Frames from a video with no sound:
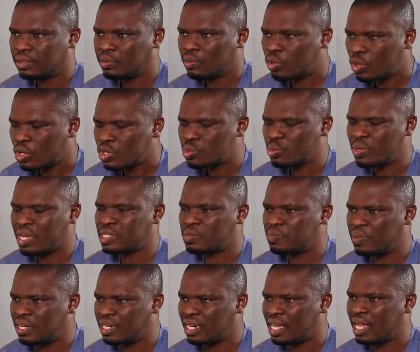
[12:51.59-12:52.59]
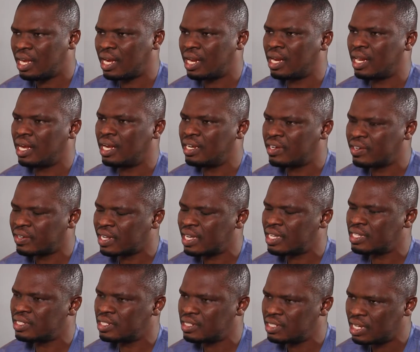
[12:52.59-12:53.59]
Because we expect that an electrical
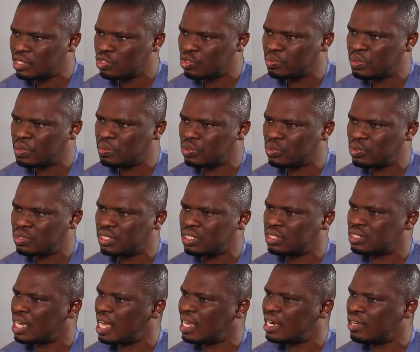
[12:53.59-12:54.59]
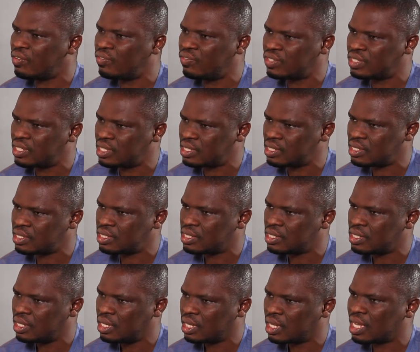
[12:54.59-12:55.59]
engineer should be able to teach either physics,
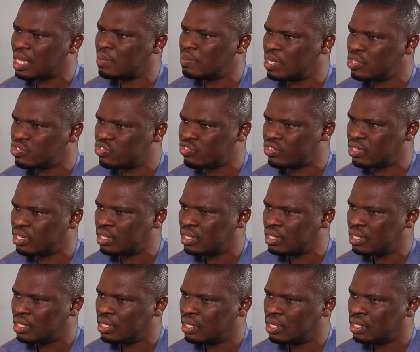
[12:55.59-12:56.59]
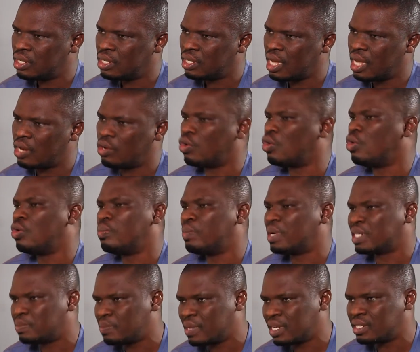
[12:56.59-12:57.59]
chemistry, or
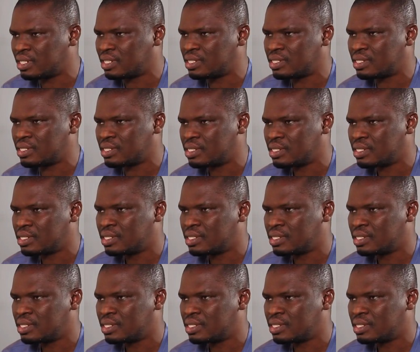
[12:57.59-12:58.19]
mathematics.